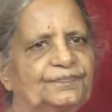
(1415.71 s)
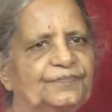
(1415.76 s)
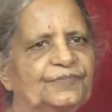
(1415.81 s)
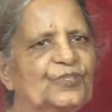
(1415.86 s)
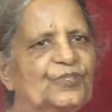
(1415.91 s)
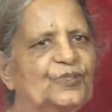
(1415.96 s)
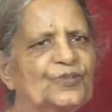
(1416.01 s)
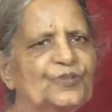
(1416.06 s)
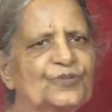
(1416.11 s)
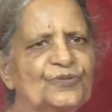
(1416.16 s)

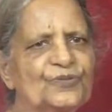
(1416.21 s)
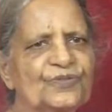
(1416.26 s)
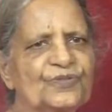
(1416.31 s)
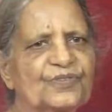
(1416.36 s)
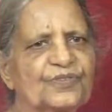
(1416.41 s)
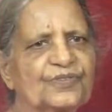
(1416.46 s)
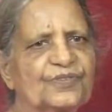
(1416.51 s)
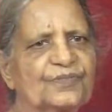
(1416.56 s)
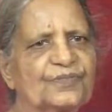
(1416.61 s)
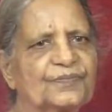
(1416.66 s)
No
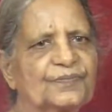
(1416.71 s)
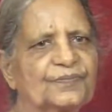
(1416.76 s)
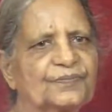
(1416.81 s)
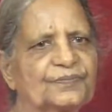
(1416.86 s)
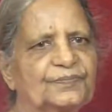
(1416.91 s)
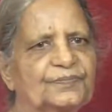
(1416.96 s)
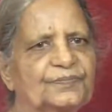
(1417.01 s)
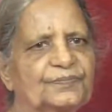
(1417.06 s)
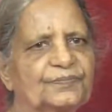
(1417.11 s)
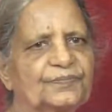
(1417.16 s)
use.
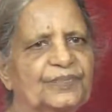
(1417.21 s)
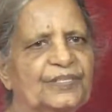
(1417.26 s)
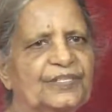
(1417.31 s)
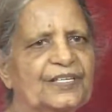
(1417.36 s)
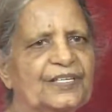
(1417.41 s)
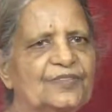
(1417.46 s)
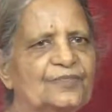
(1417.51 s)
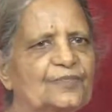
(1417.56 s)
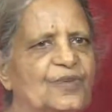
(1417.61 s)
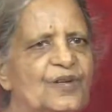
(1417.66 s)

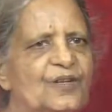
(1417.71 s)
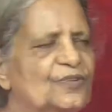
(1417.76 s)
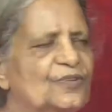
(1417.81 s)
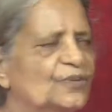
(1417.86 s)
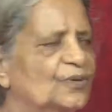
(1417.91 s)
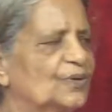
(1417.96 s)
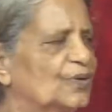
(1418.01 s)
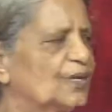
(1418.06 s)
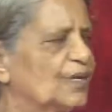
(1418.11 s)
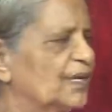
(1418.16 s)
It has made
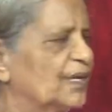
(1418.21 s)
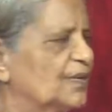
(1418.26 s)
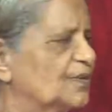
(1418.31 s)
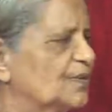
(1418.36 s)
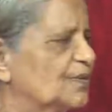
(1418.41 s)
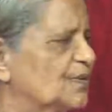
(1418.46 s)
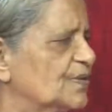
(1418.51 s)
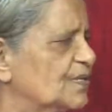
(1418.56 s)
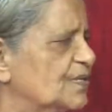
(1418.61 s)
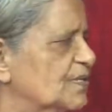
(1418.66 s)
you only
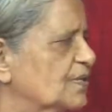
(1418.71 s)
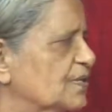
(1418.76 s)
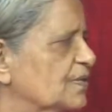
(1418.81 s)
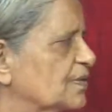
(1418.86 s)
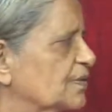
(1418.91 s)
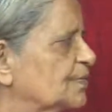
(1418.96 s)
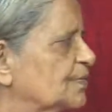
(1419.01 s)
egoistic.